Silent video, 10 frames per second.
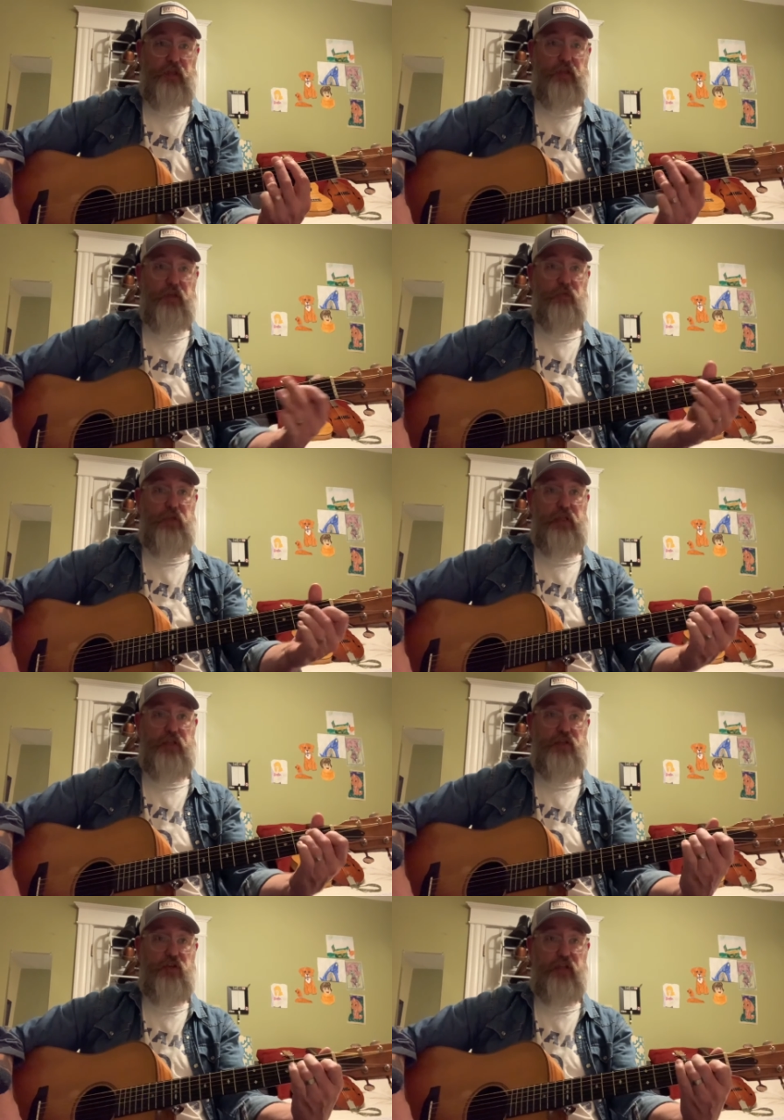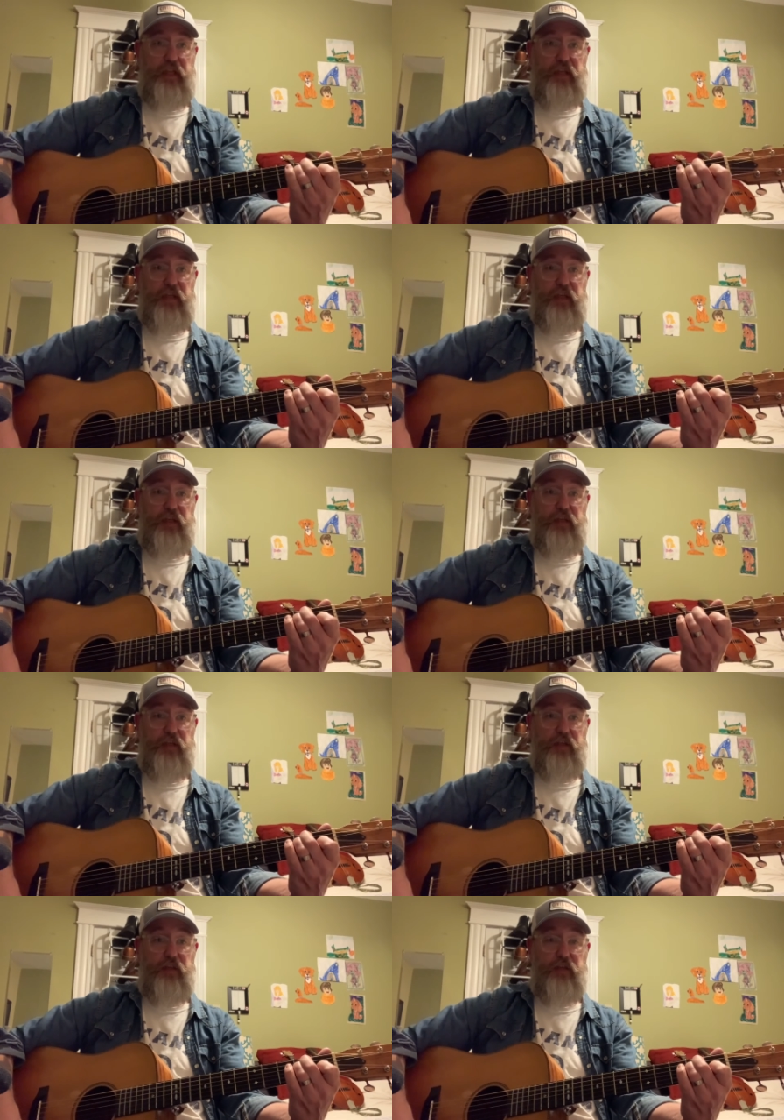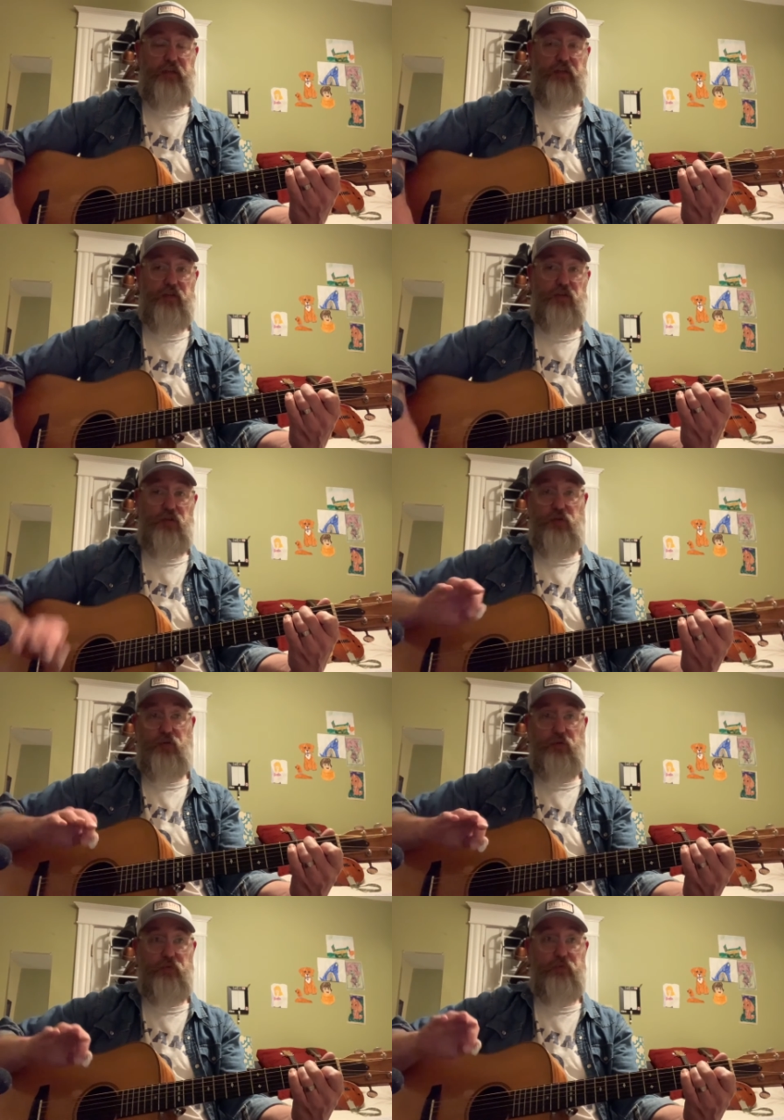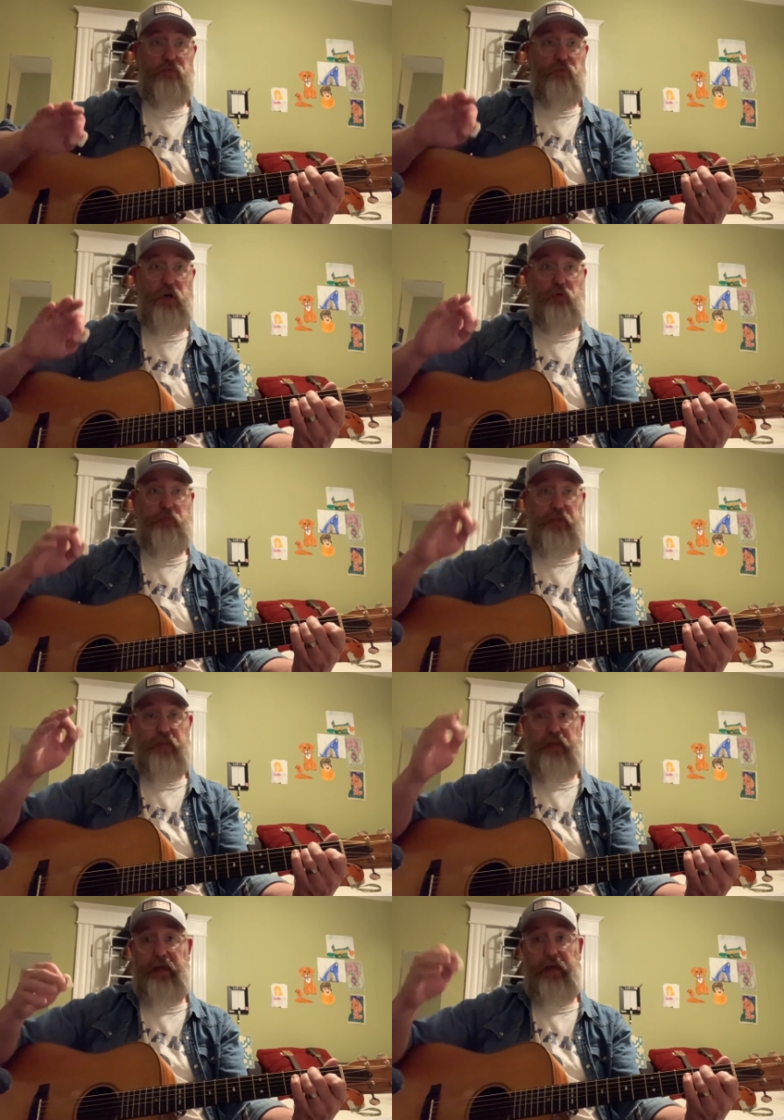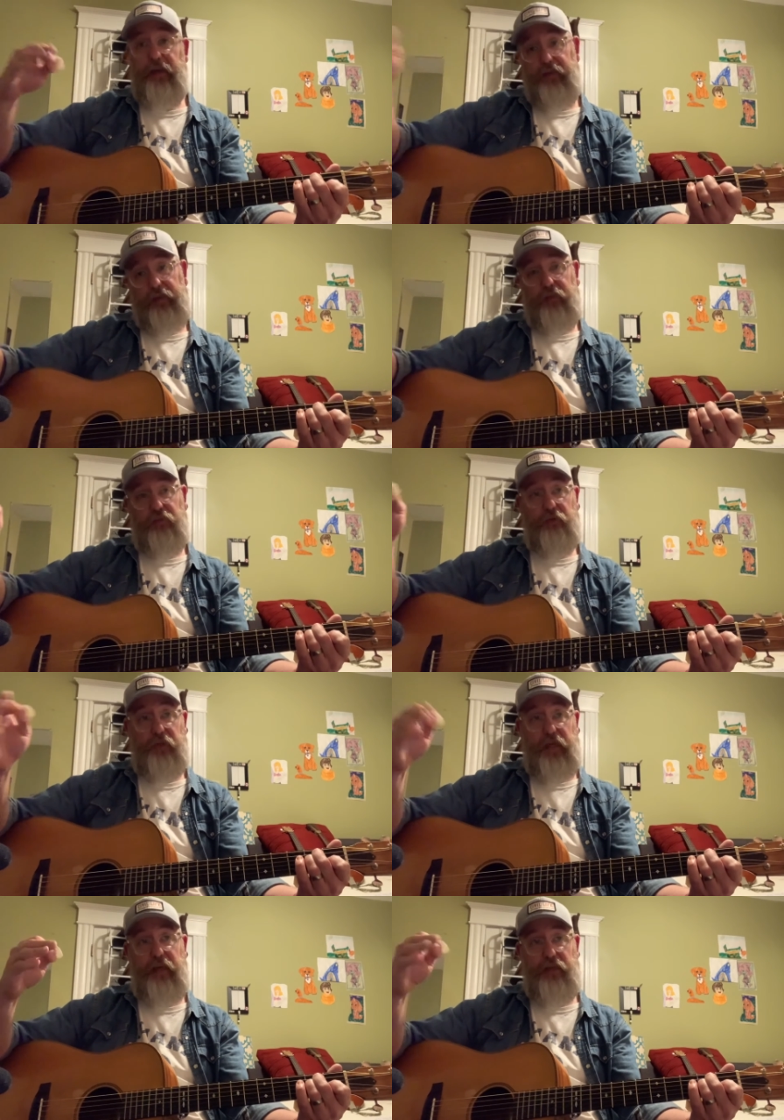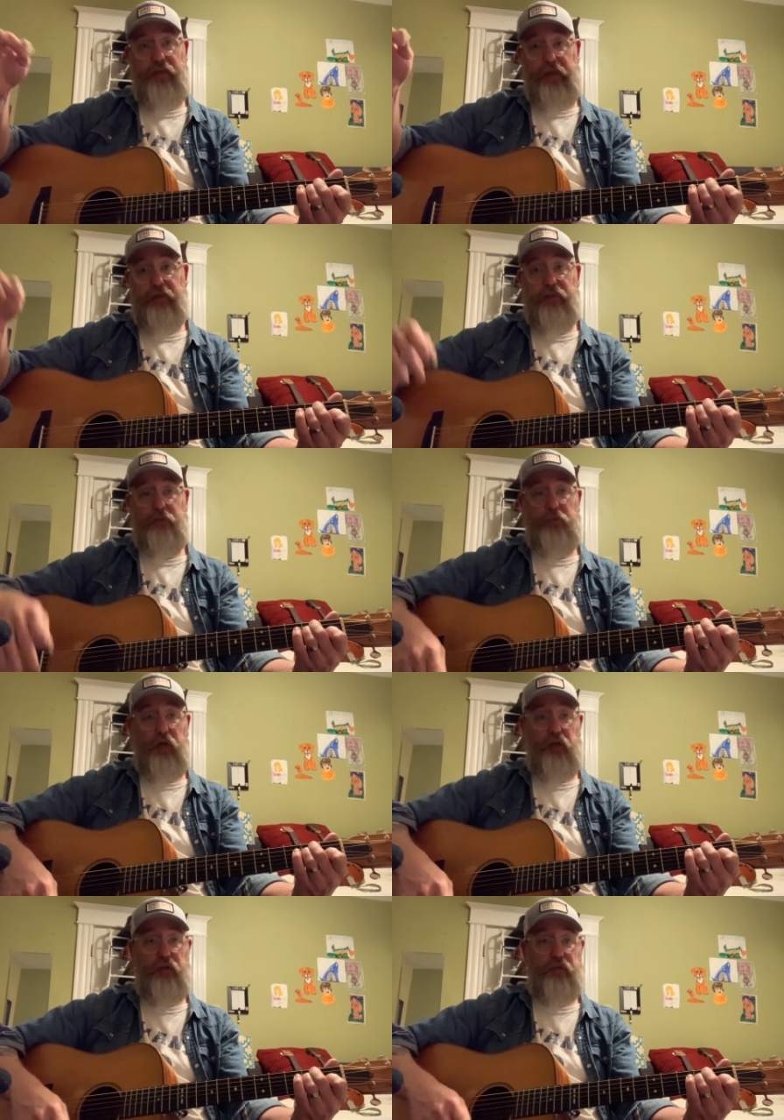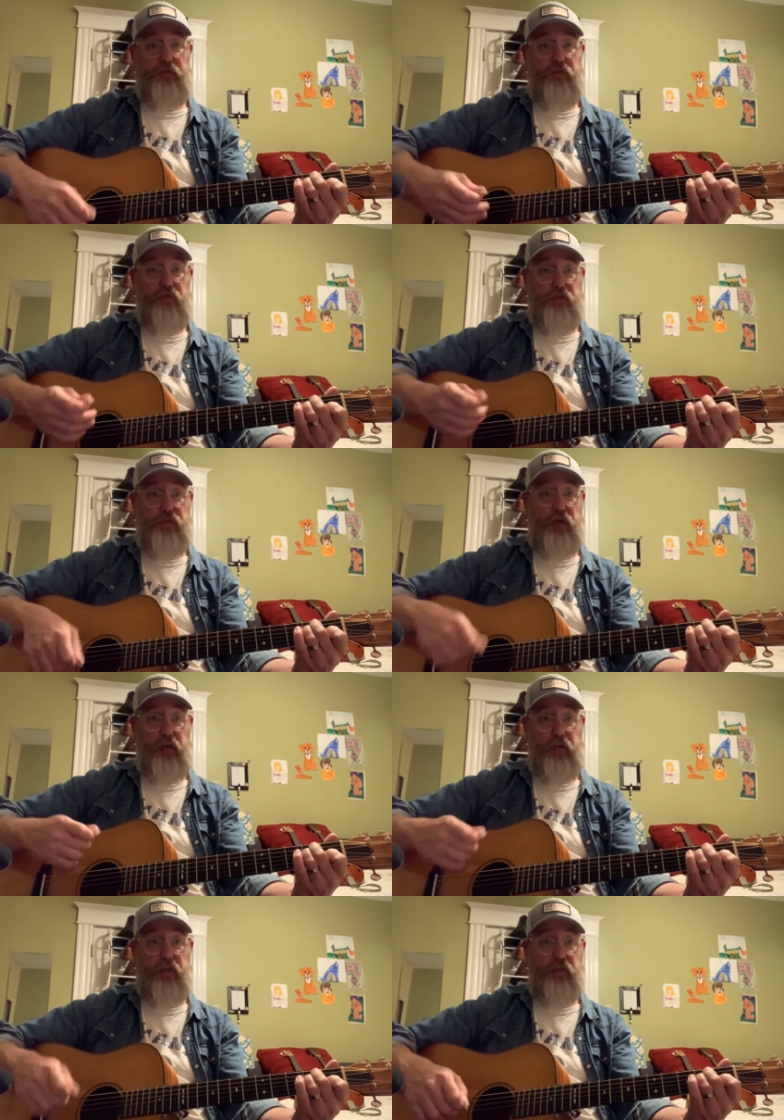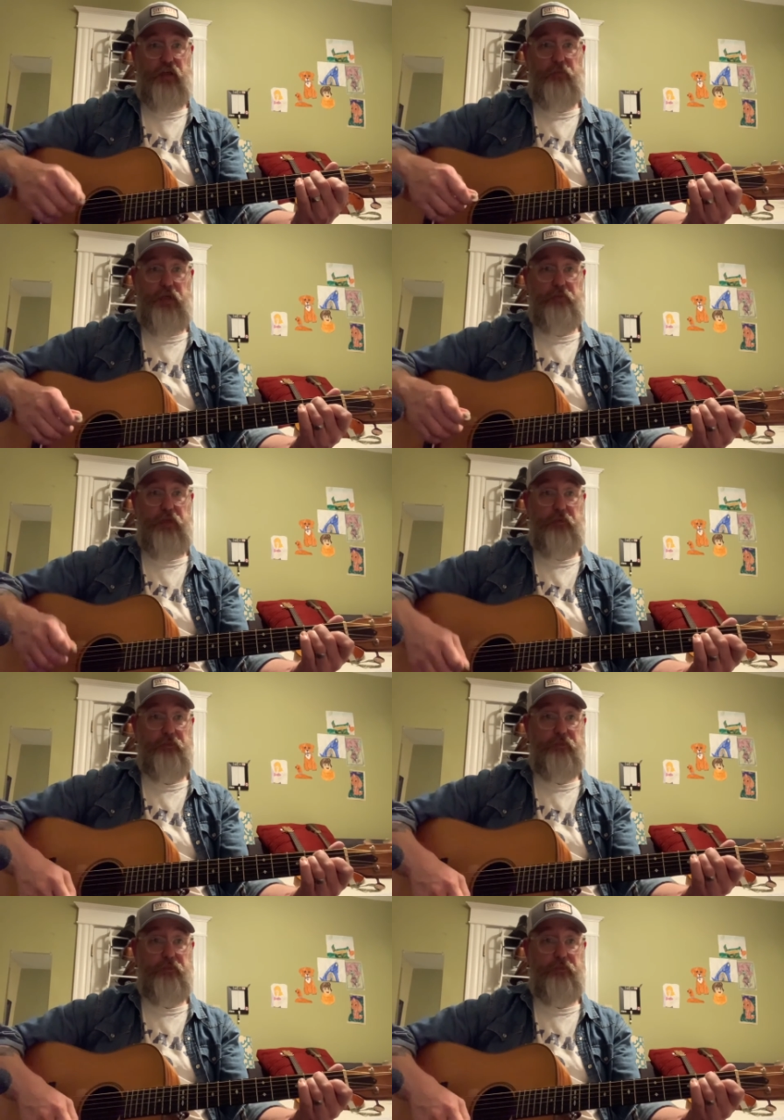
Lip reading: Then when you get to your E, you do what would be the AE from the ADAE part. So it's starting on the up, up, up.